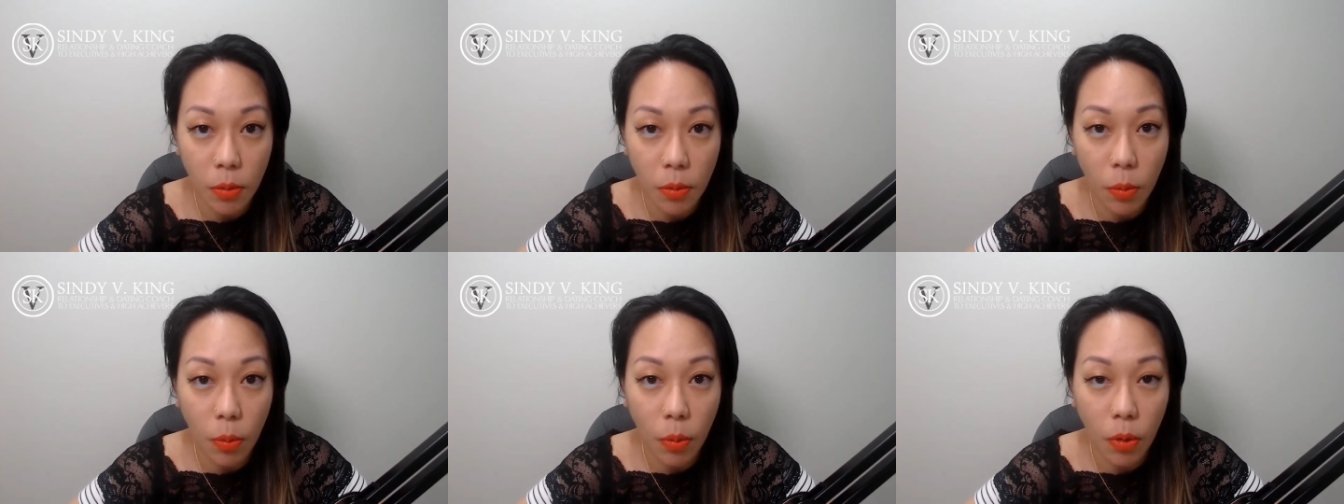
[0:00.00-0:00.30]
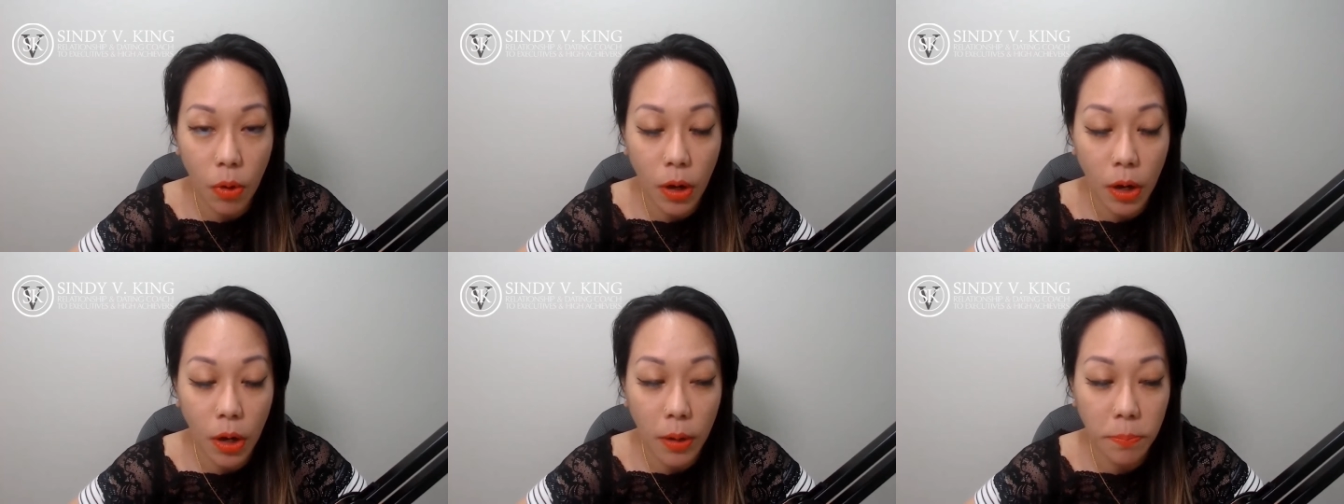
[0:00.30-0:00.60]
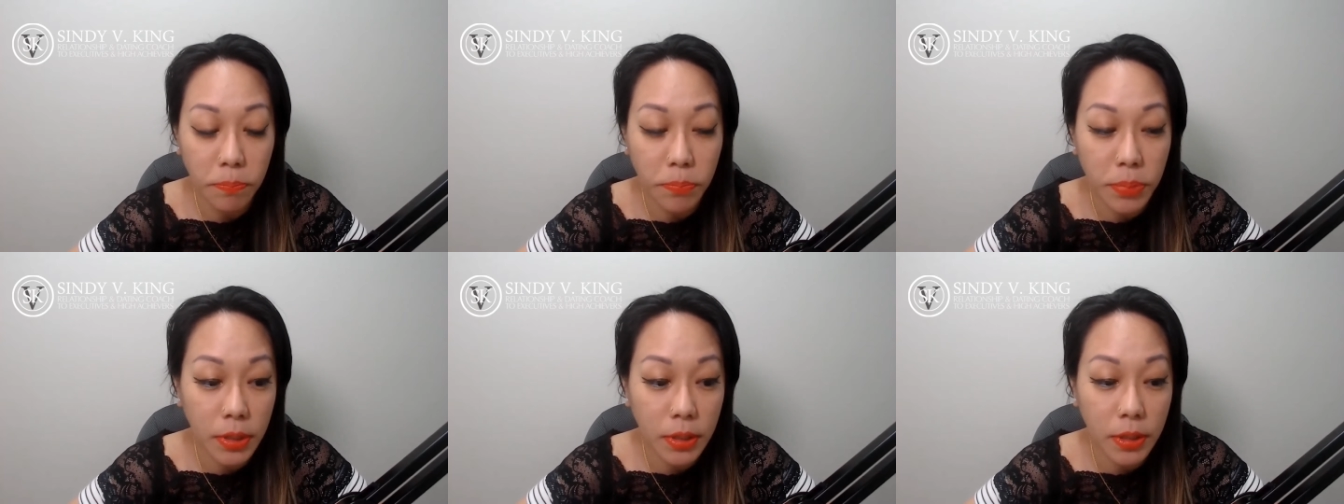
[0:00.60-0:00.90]

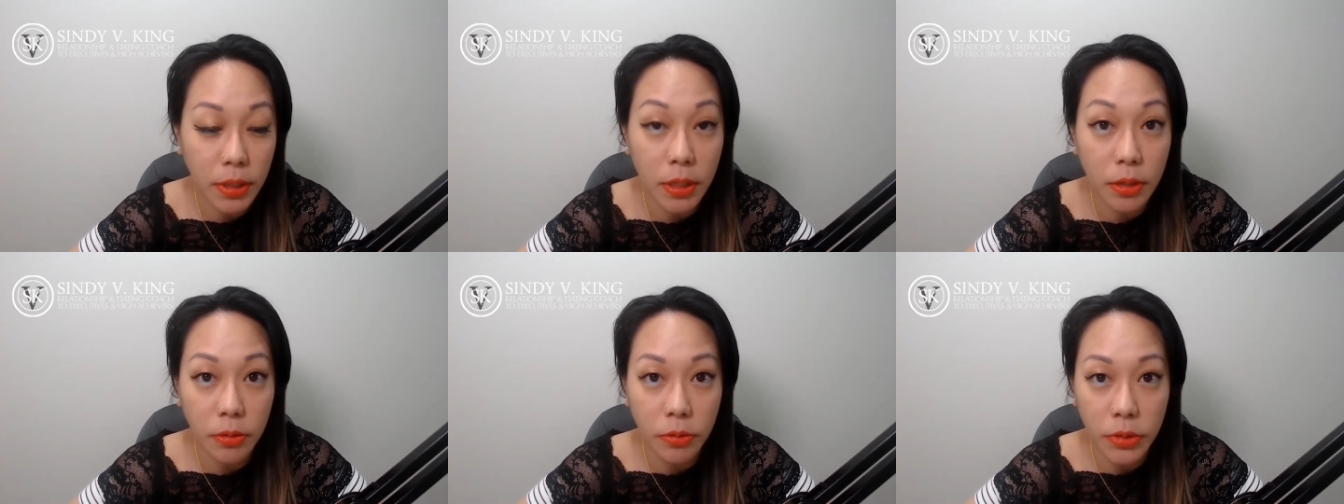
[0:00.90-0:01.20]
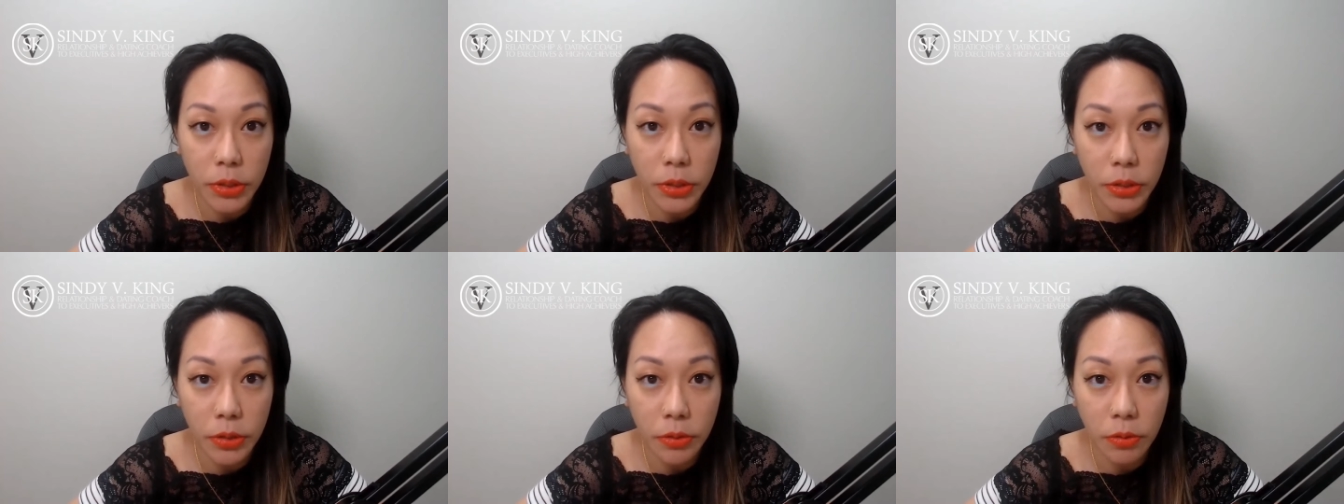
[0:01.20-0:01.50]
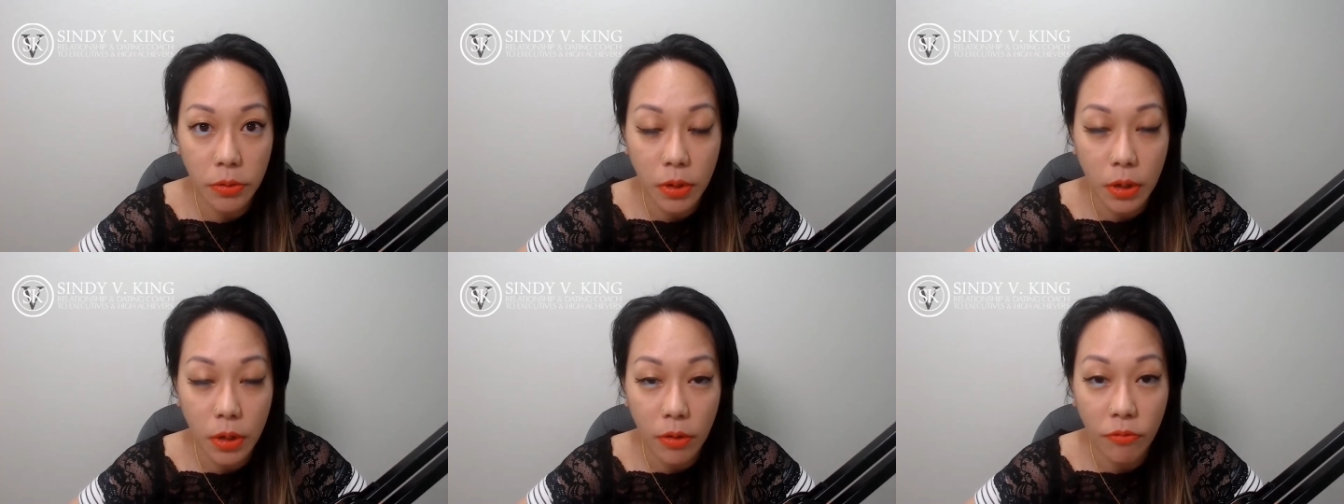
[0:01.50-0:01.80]
or belittle
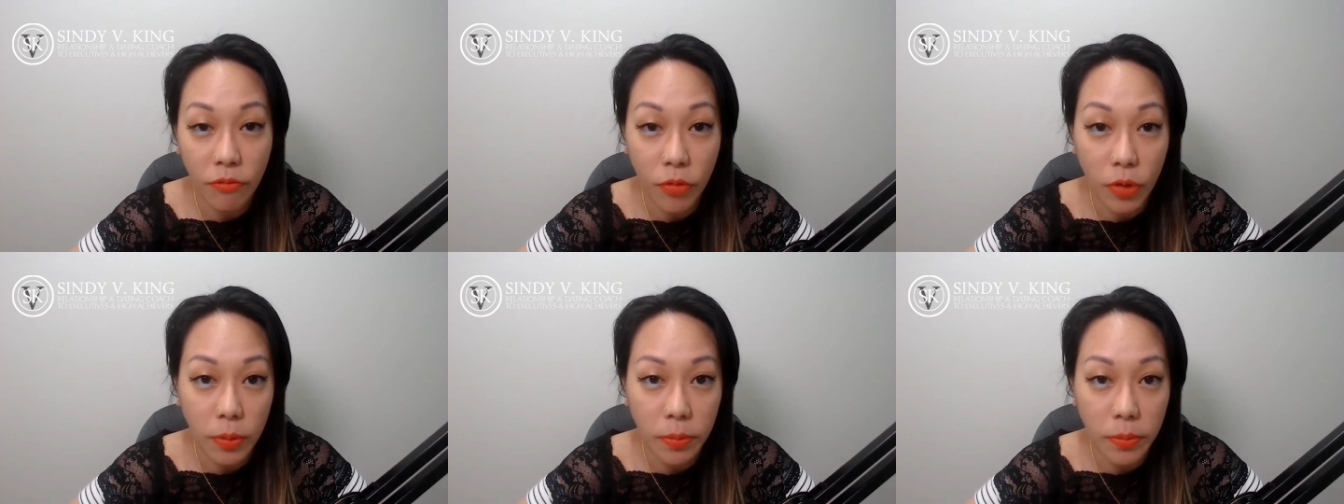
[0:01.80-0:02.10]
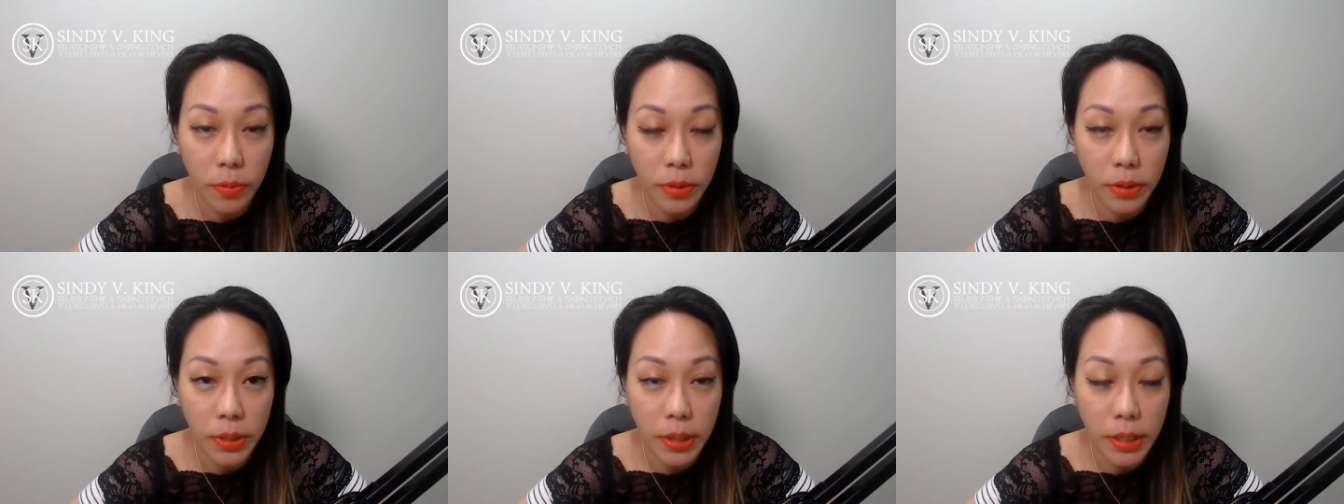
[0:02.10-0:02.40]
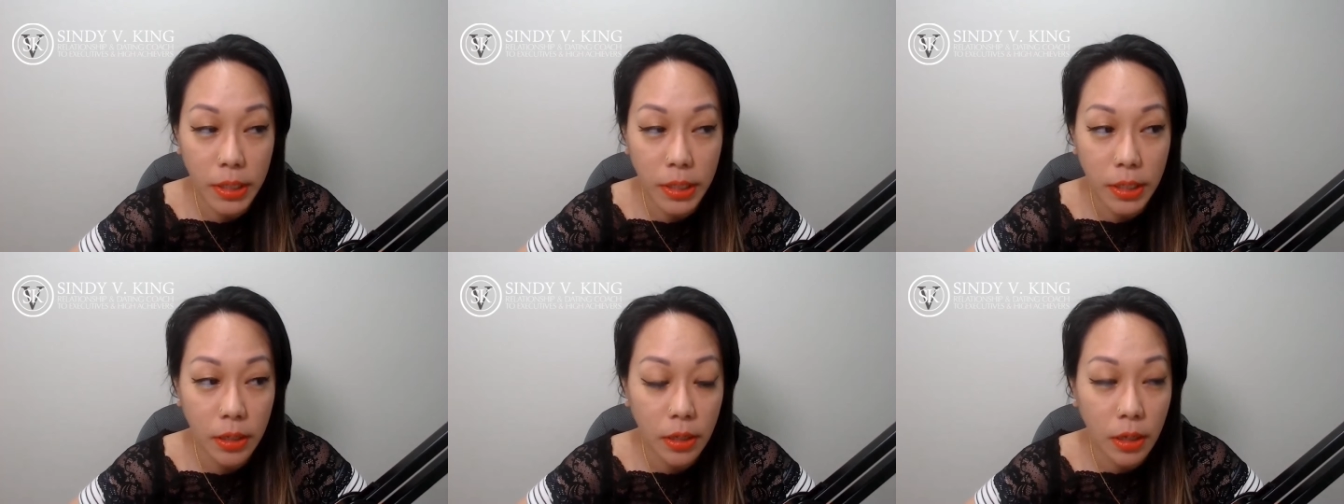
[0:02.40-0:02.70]
you
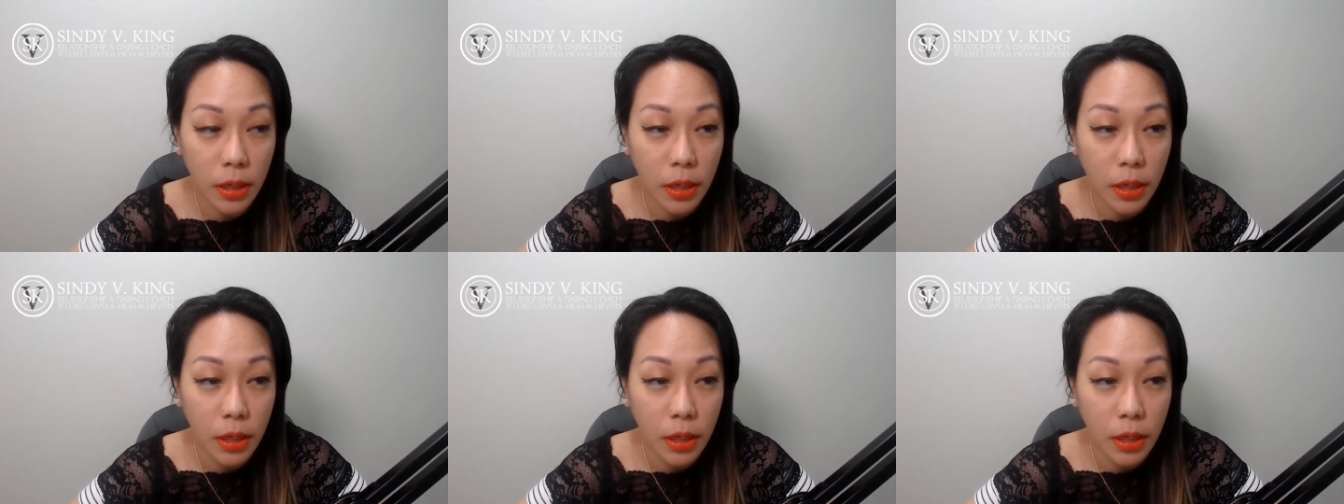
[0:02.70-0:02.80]
verbally,